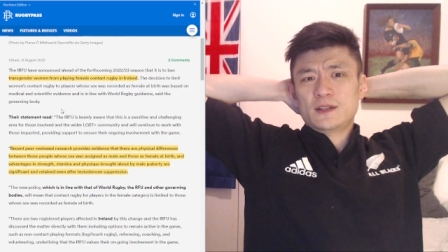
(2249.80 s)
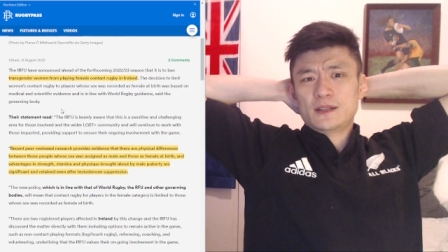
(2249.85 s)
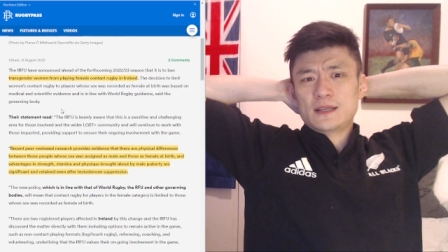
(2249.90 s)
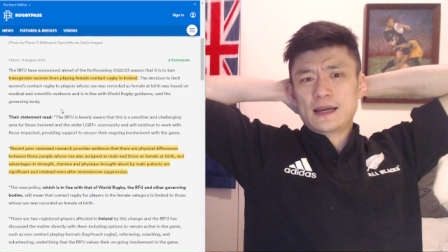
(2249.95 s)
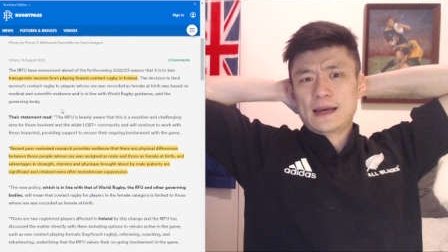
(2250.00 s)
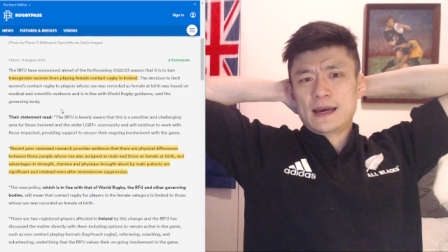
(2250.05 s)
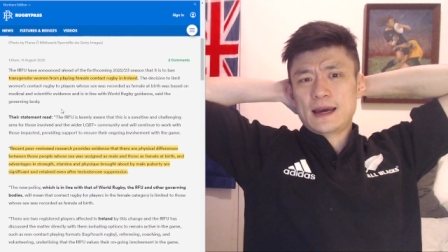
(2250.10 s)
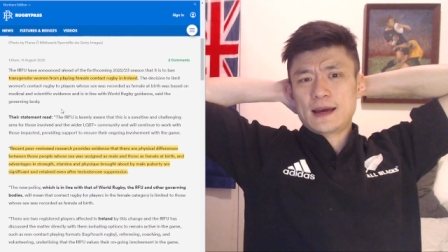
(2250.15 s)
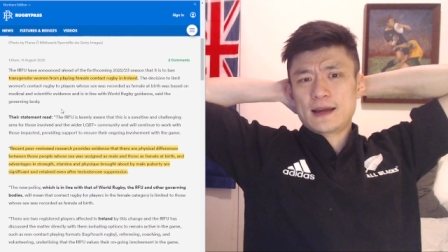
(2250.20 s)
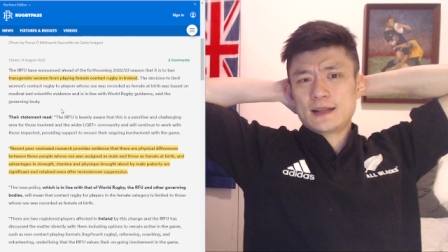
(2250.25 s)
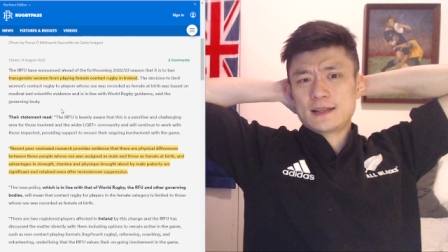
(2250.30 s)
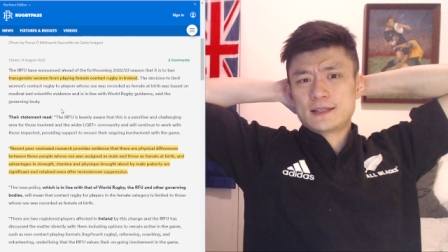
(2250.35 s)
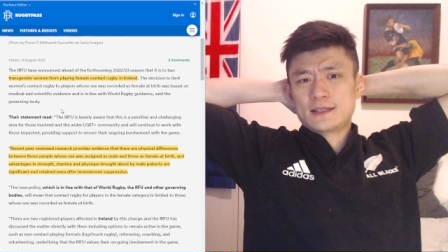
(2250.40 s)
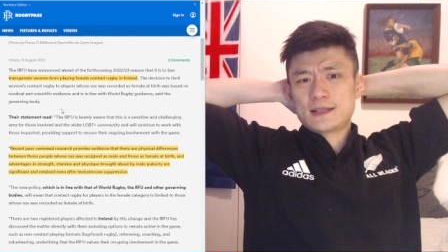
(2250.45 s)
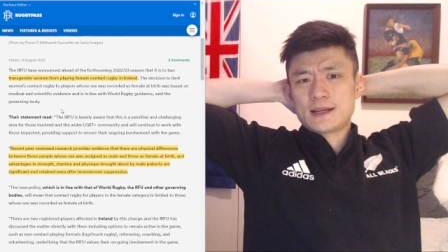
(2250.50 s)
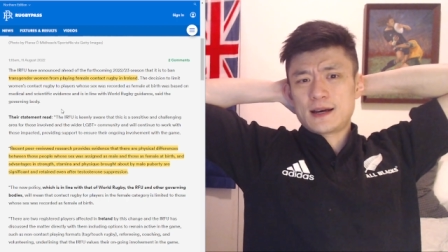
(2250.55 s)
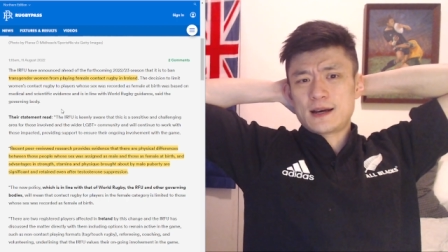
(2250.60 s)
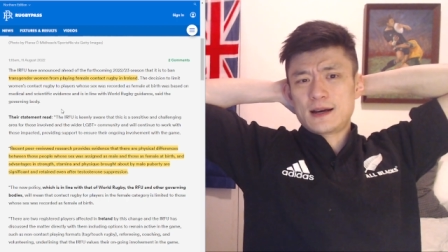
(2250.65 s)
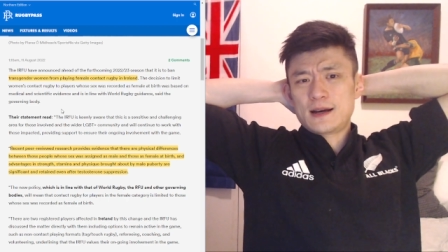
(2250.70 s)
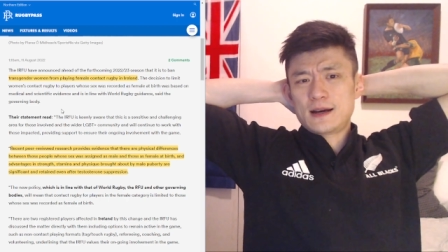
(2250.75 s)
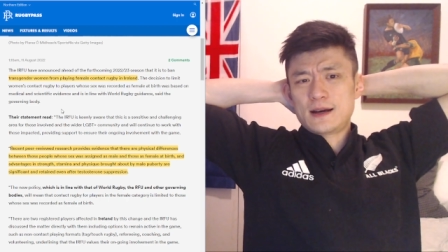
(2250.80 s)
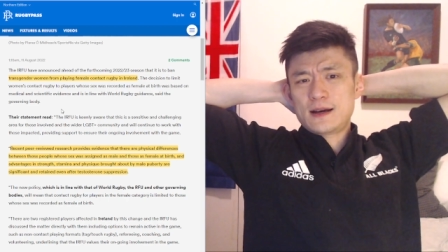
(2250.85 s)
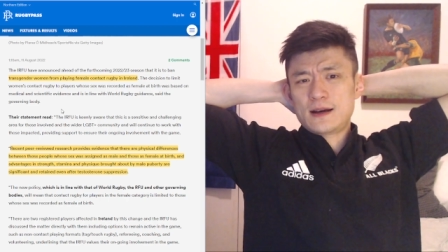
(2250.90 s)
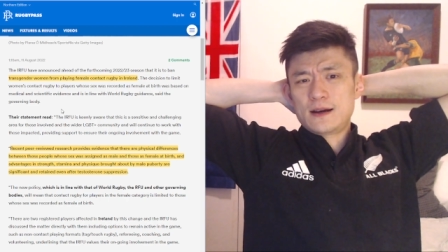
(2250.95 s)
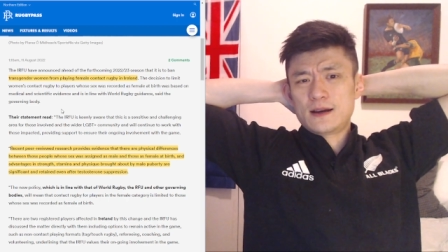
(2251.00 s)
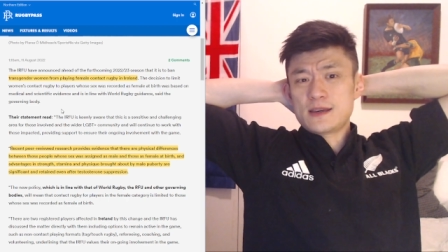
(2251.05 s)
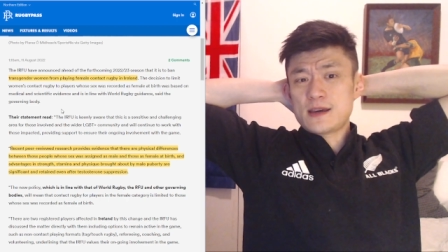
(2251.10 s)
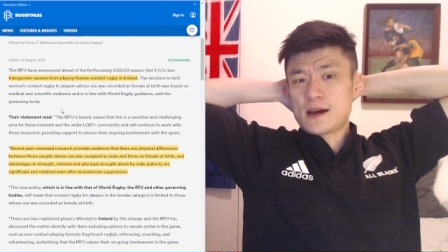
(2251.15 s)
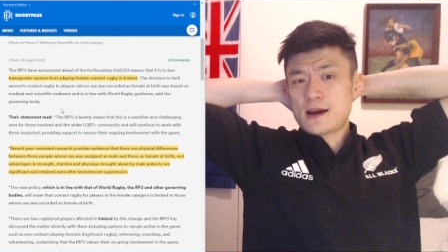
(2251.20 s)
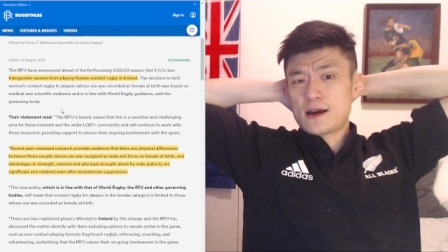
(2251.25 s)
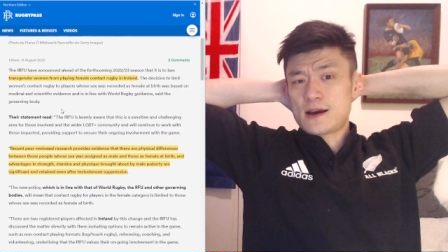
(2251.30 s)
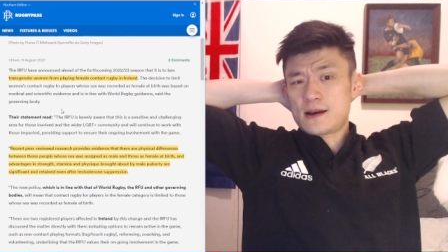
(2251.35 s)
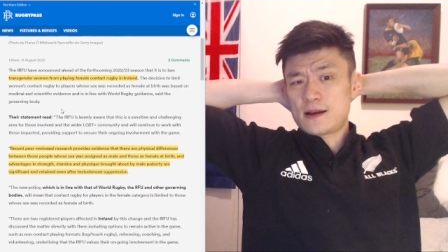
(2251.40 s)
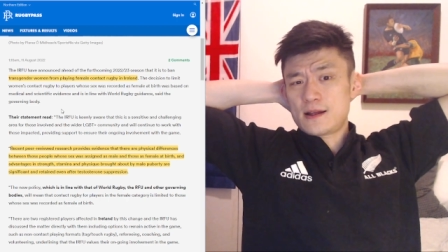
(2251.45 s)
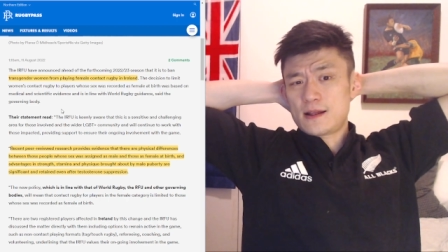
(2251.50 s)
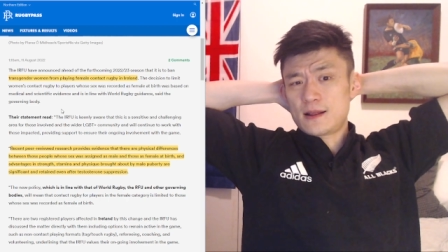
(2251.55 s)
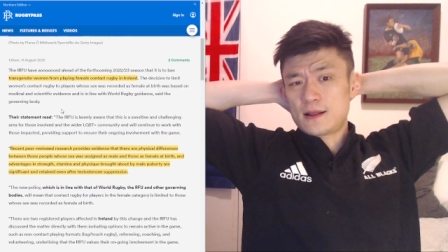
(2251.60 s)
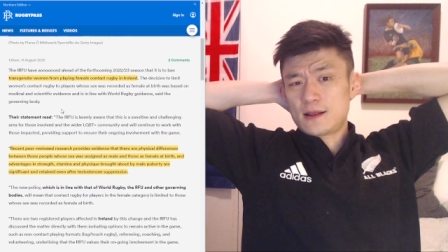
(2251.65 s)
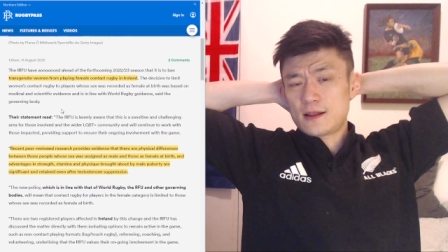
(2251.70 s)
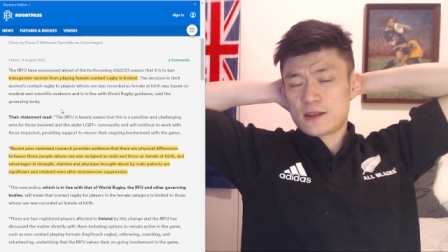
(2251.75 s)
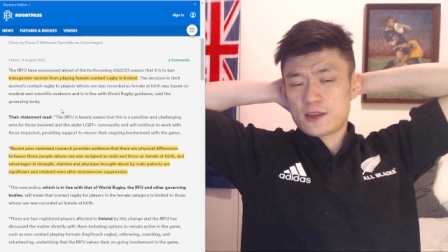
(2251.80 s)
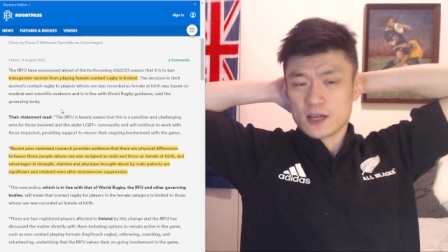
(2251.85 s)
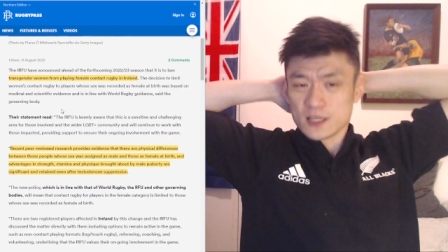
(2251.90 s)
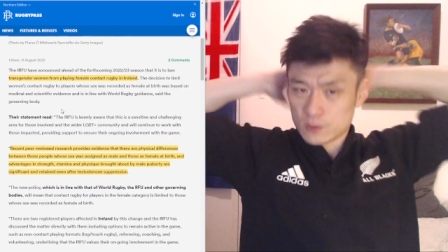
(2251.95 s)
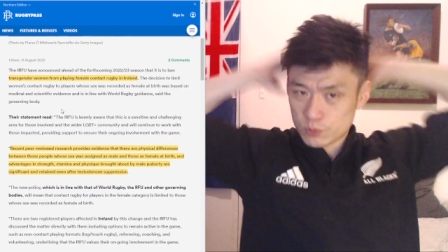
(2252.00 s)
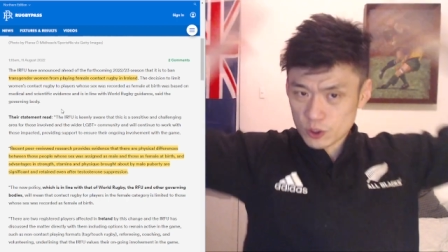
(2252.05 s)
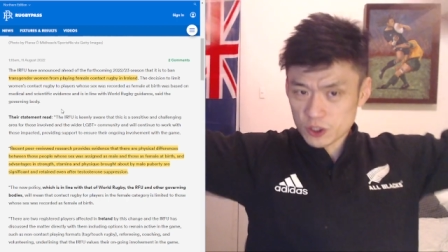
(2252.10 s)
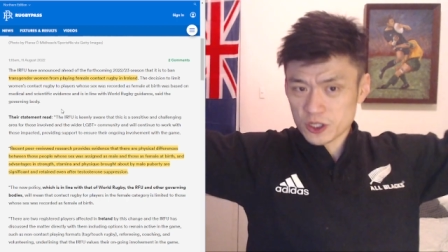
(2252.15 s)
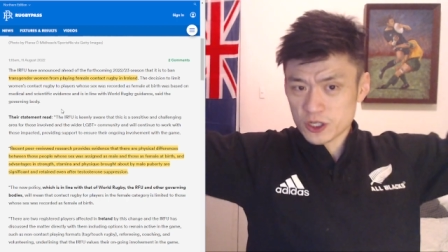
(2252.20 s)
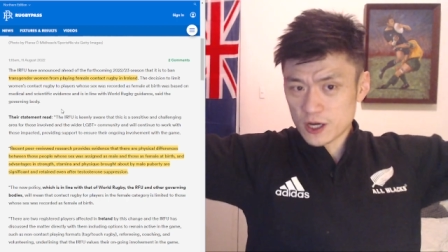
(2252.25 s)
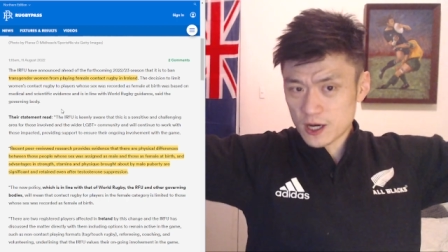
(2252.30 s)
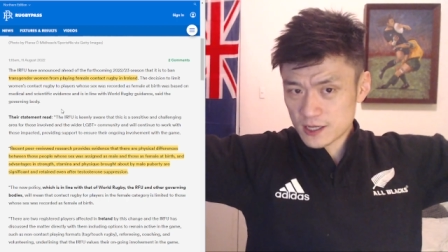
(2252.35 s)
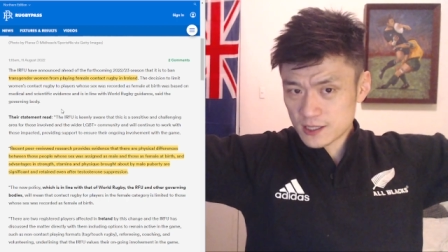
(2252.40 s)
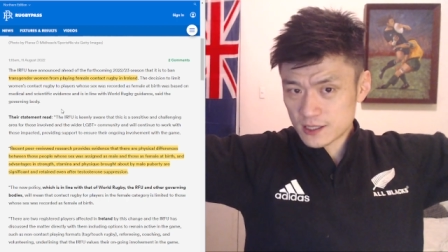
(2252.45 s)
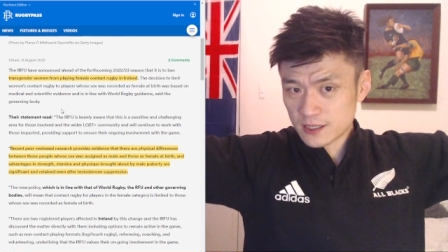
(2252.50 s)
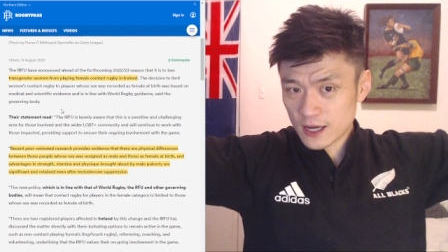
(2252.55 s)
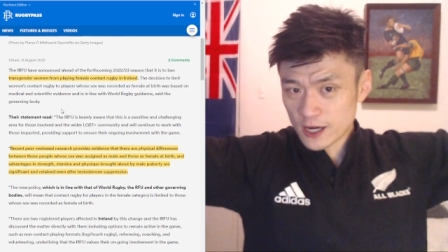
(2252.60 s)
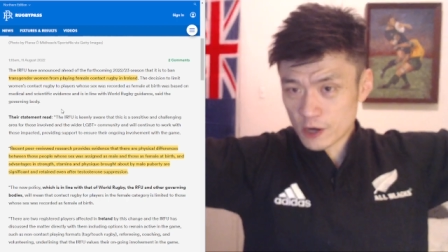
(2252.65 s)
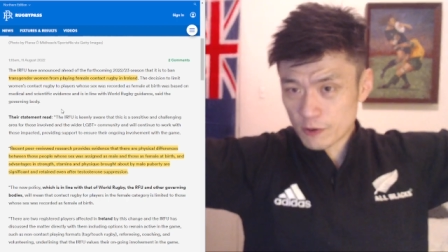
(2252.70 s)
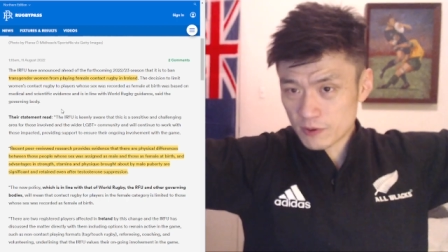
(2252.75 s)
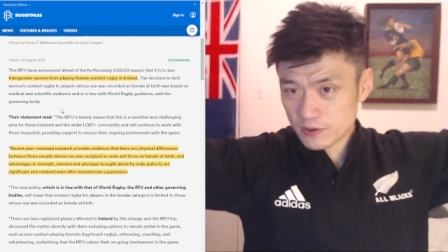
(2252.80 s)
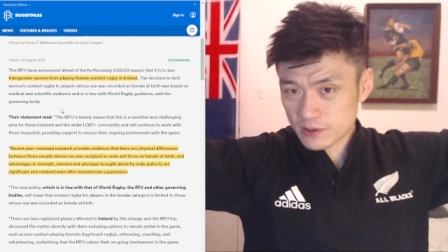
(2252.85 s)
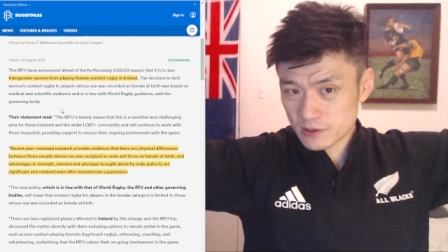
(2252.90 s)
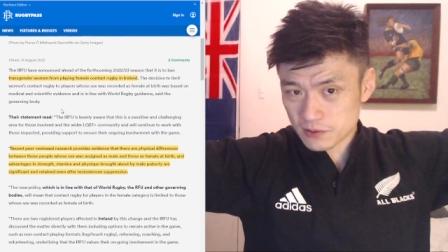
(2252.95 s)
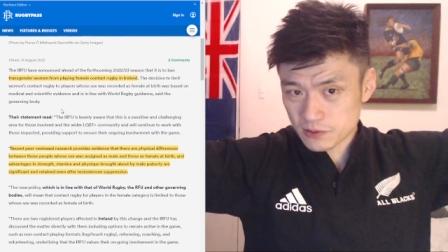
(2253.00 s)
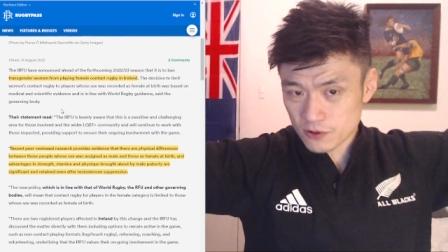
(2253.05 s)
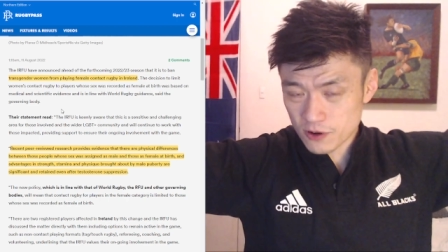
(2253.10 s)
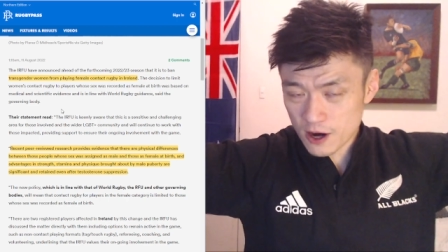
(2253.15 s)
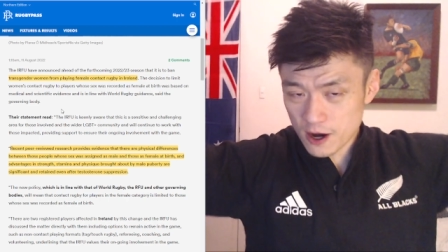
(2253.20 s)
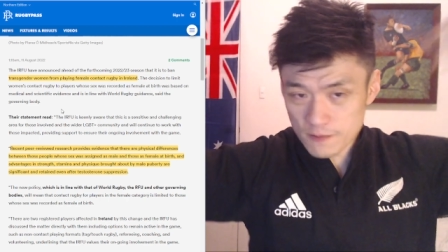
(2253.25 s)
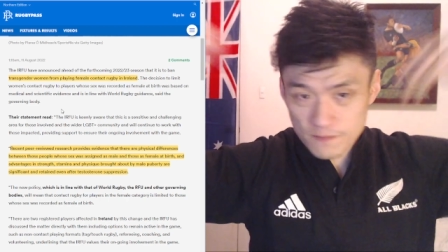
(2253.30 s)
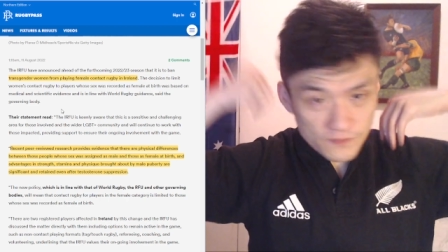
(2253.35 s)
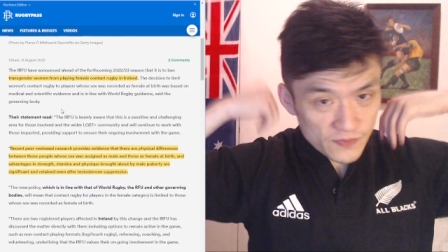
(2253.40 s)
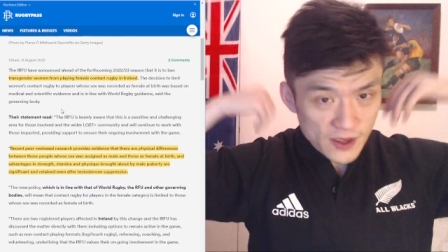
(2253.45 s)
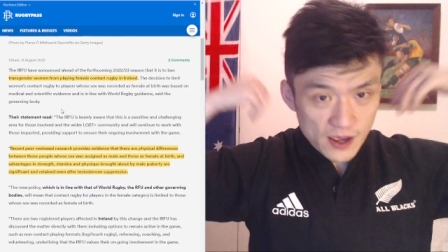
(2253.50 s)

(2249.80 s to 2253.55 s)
And yeah, thanks for watching, guys. Like, comment, and subscribe.